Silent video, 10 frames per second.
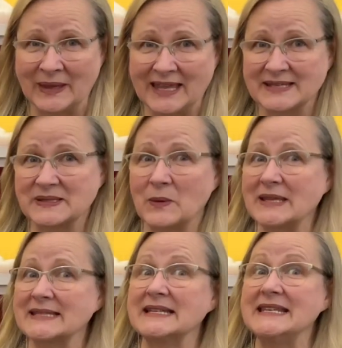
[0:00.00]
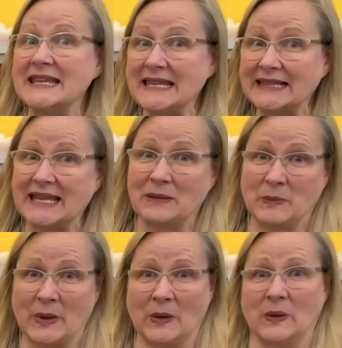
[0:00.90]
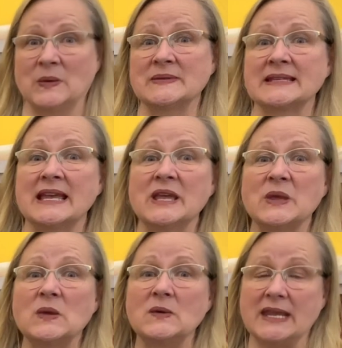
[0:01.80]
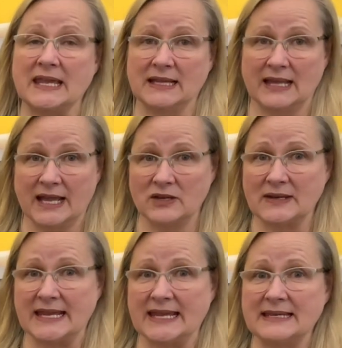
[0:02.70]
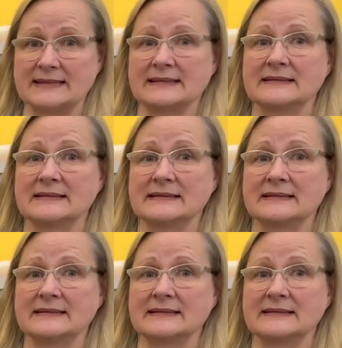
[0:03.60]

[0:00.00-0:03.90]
So it's a kneeling pose. You kneel on your knees.